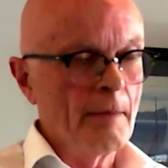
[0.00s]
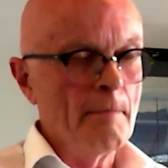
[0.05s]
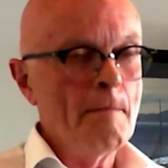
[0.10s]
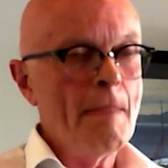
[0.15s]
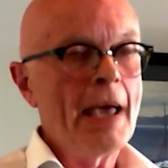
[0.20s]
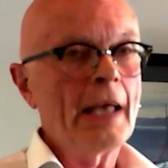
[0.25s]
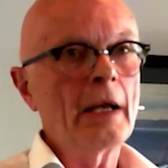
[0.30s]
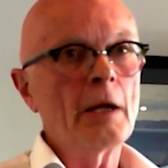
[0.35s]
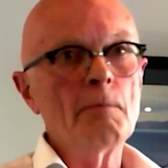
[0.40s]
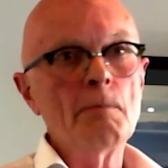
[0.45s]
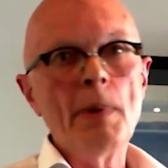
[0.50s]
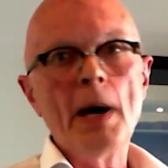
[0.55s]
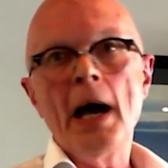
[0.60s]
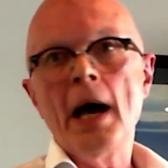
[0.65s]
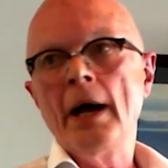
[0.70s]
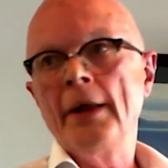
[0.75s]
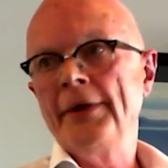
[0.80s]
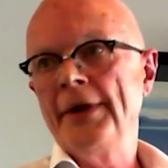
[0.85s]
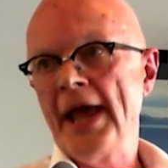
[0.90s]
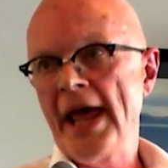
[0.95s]

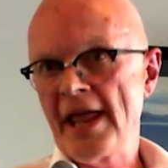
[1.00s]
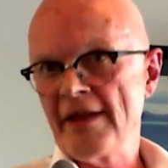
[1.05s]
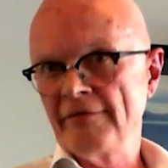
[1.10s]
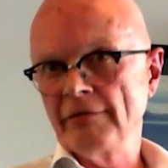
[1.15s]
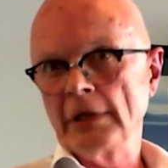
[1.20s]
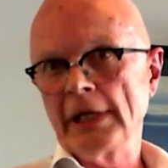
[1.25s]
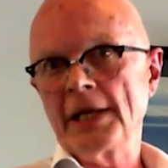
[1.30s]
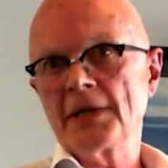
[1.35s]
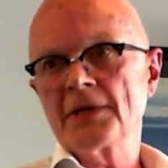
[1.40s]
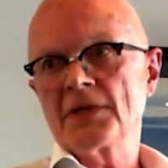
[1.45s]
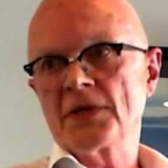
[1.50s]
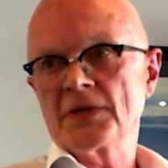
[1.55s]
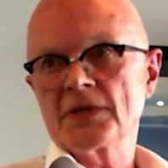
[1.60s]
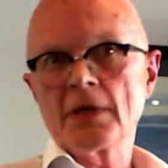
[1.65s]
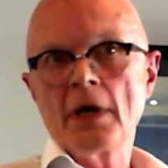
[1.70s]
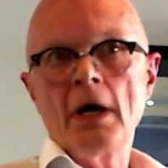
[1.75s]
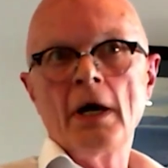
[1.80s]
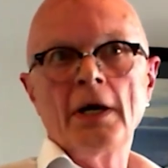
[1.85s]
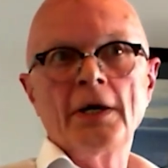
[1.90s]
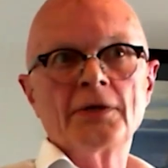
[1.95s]
Malabar naval
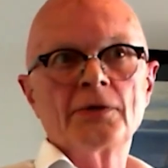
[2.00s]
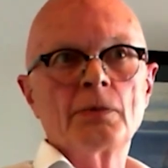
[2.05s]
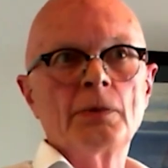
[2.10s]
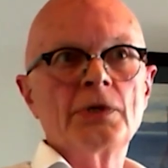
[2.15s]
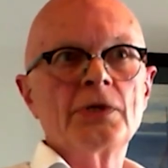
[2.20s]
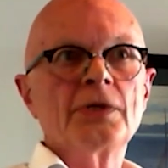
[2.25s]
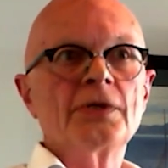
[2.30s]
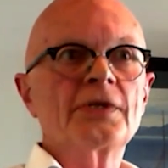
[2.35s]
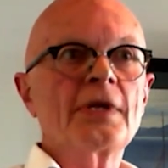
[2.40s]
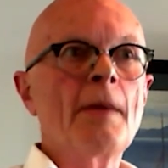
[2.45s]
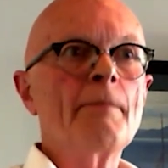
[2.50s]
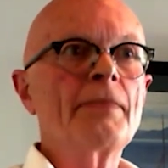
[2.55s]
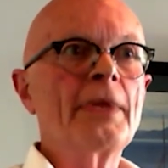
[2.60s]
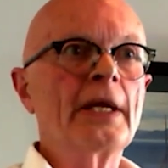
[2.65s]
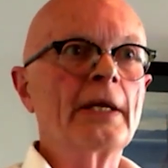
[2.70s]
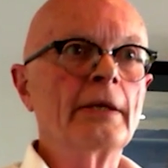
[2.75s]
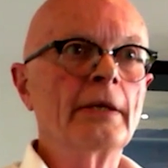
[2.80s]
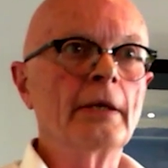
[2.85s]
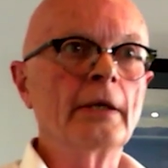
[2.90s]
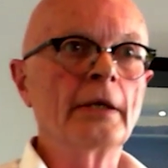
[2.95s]
exercise, which is
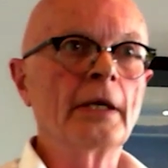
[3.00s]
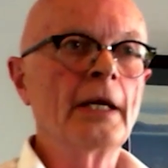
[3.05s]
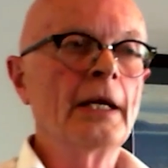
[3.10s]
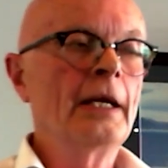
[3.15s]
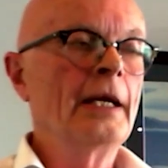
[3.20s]
something that